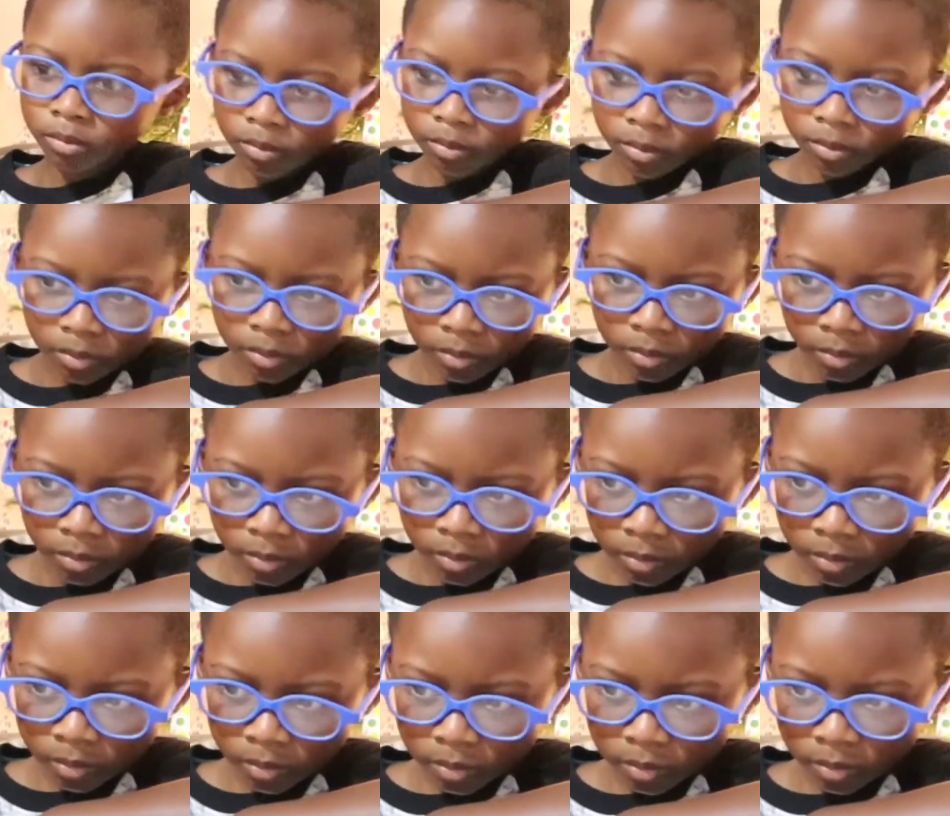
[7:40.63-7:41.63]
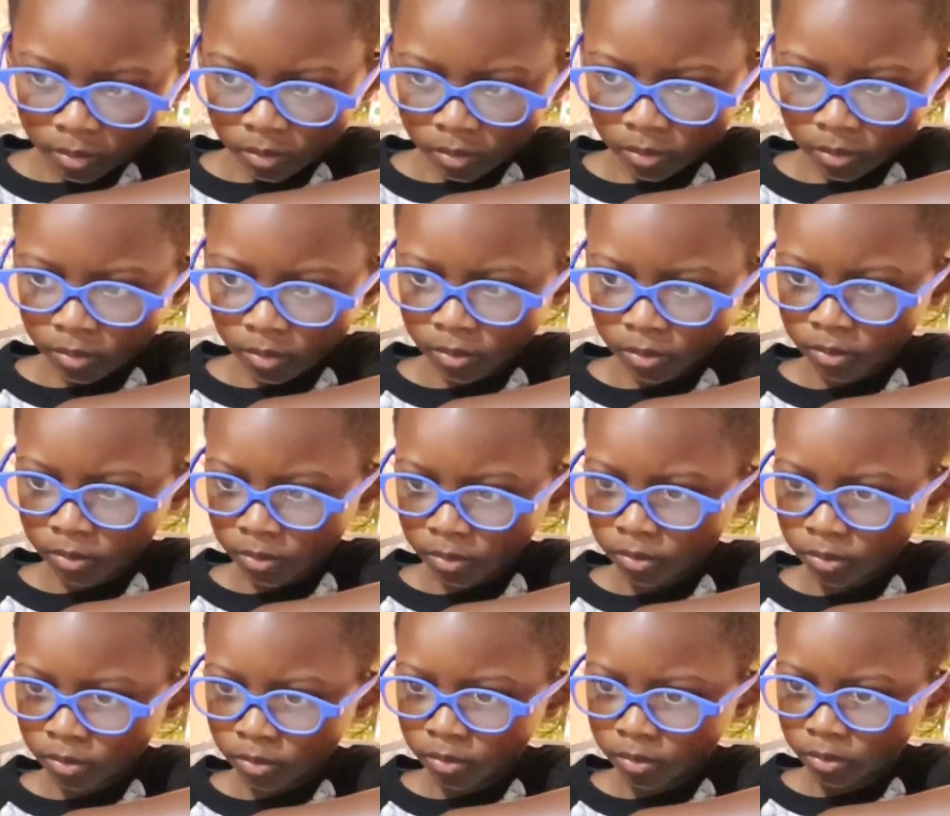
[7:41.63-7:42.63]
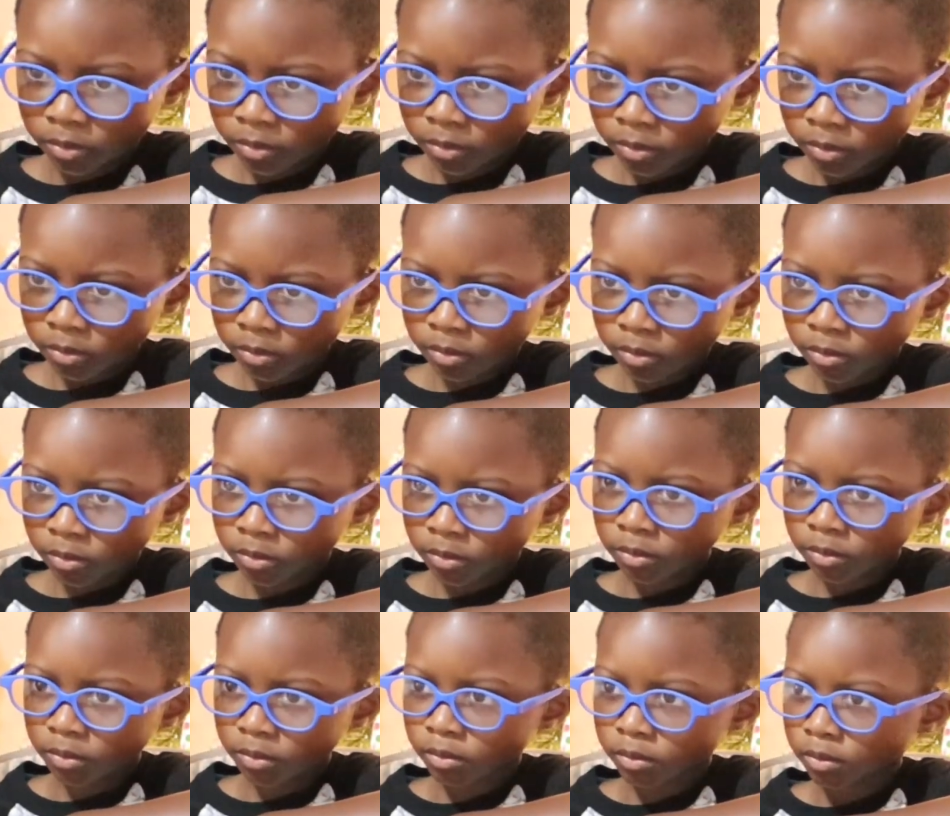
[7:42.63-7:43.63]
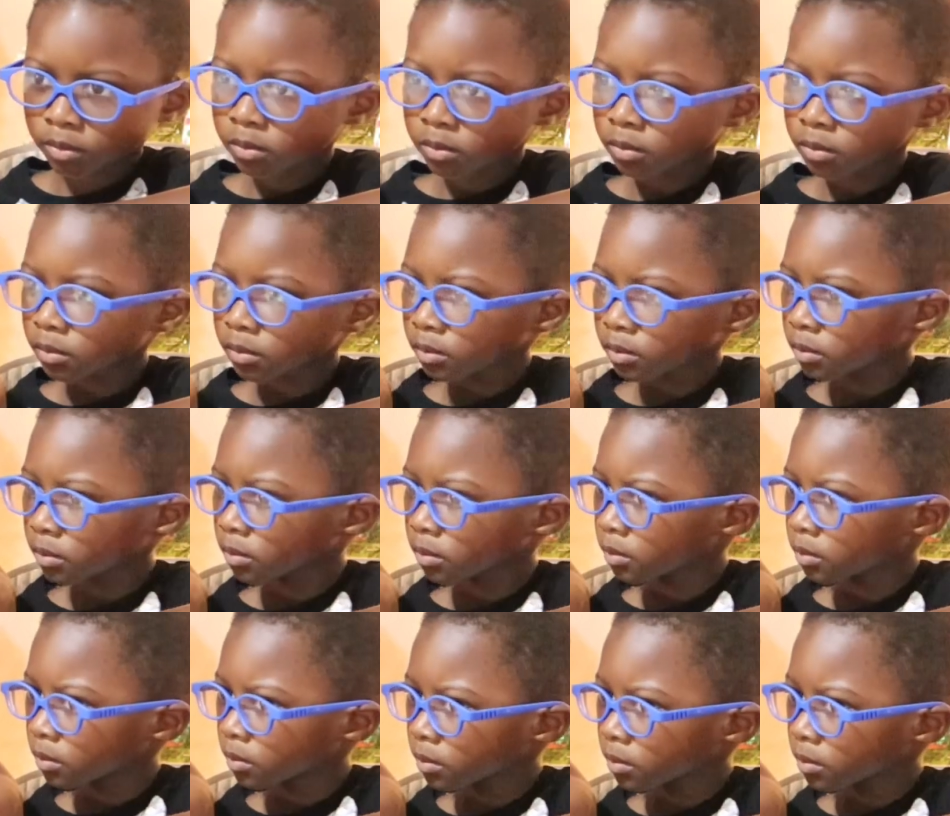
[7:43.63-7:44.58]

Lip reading: This person isn't speaking.